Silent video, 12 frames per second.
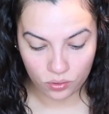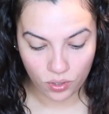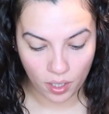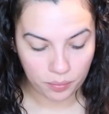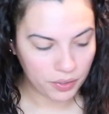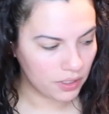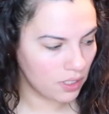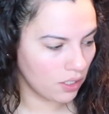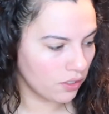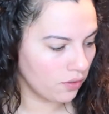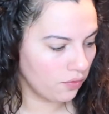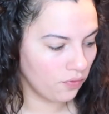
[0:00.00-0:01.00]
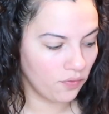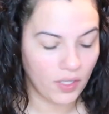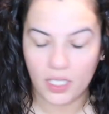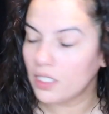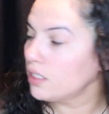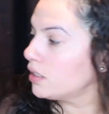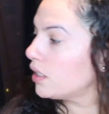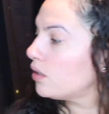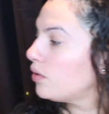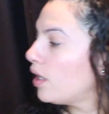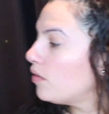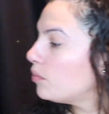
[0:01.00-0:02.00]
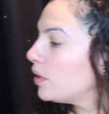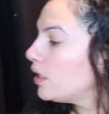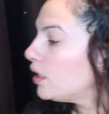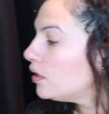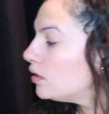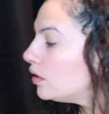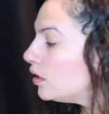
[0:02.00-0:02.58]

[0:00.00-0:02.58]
droplets on your face. I have my